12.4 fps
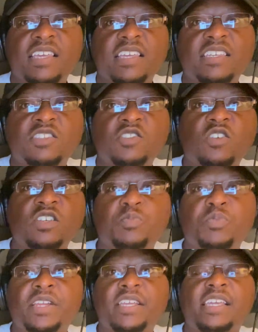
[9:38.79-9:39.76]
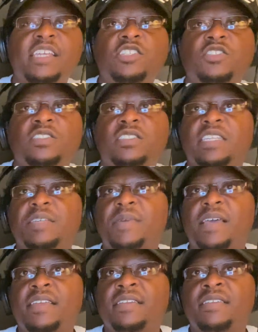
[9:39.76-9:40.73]
His story is pretty interesting,
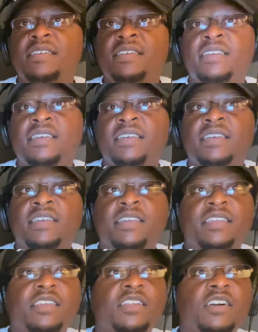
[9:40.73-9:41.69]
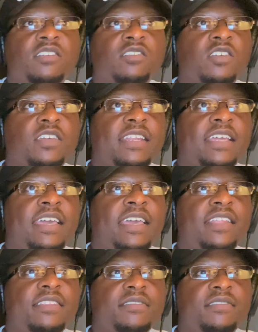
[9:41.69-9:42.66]
man. You know, I was looking
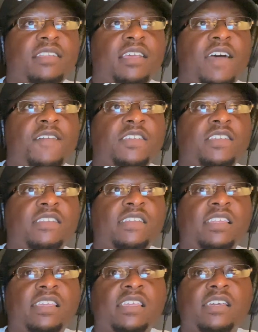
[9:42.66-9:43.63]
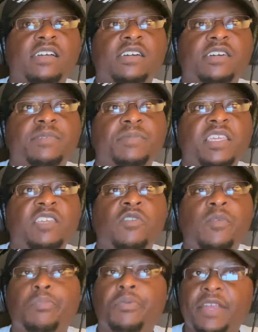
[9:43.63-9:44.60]
at obviously um, he's
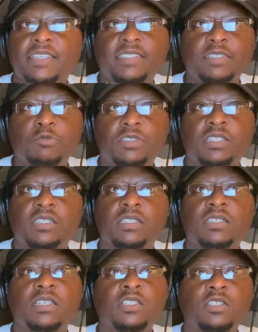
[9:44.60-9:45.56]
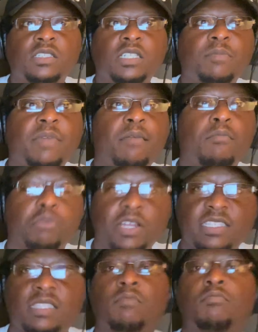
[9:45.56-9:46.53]
from Brixton, which is interesting, man.
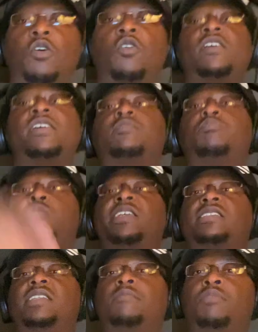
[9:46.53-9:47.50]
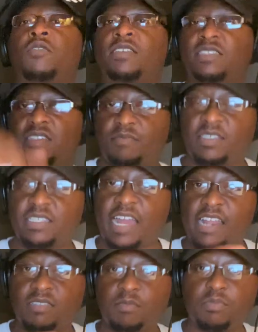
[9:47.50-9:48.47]
Brixton boys, Brixton boys in the
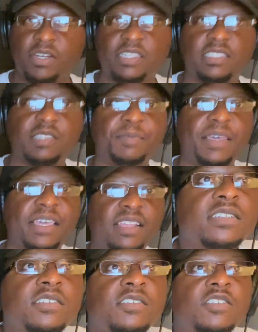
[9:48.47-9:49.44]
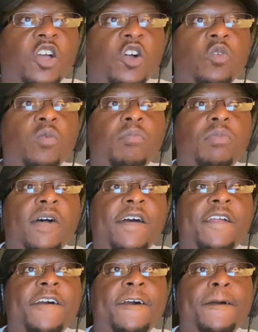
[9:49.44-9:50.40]
shout out to Brixton, man. You know,
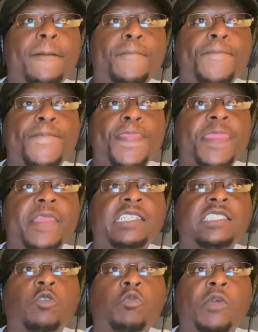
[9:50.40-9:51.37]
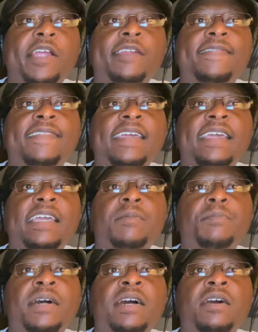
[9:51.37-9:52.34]
but um, just a weird thing
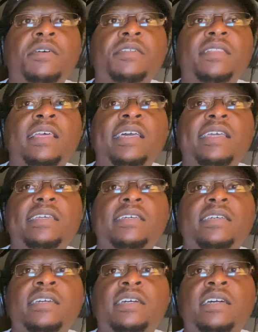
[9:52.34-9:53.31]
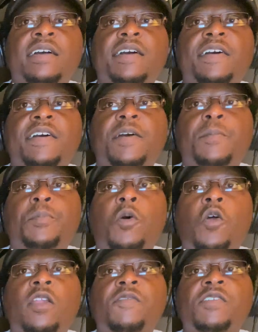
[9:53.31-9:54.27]
about like a
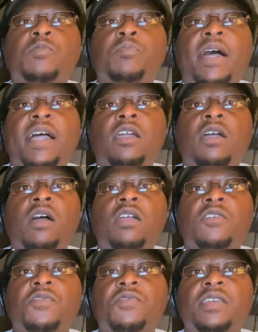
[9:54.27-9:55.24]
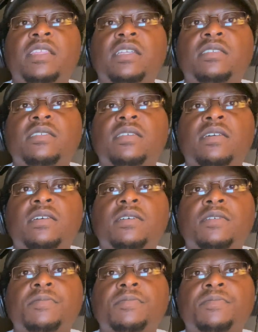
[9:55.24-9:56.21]
part of his biography that's
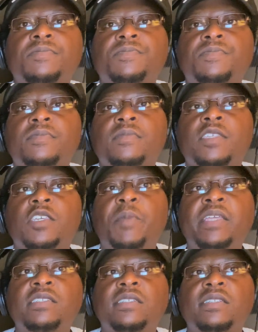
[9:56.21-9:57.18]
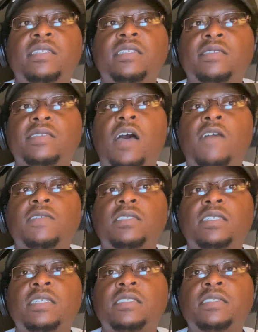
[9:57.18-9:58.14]
um, you mentioned is
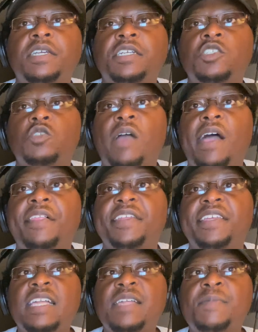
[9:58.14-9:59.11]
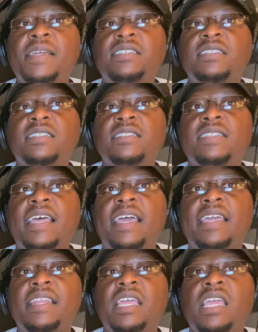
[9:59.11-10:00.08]
obviously his sexuality. He mentions
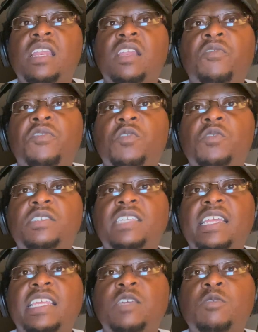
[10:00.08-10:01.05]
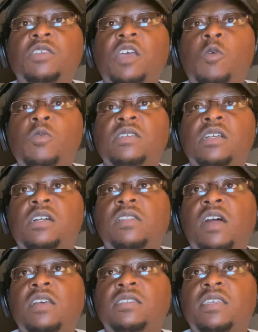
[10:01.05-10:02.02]
that in an interview, he said he was always a
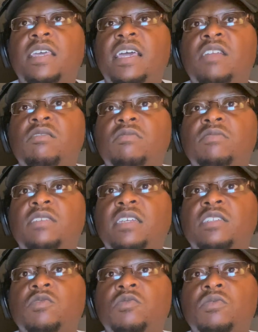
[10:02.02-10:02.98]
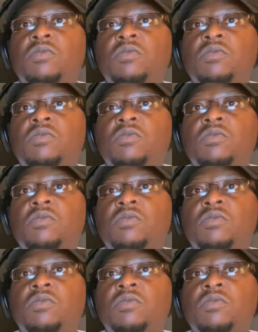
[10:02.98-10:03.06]
closet heterosexual.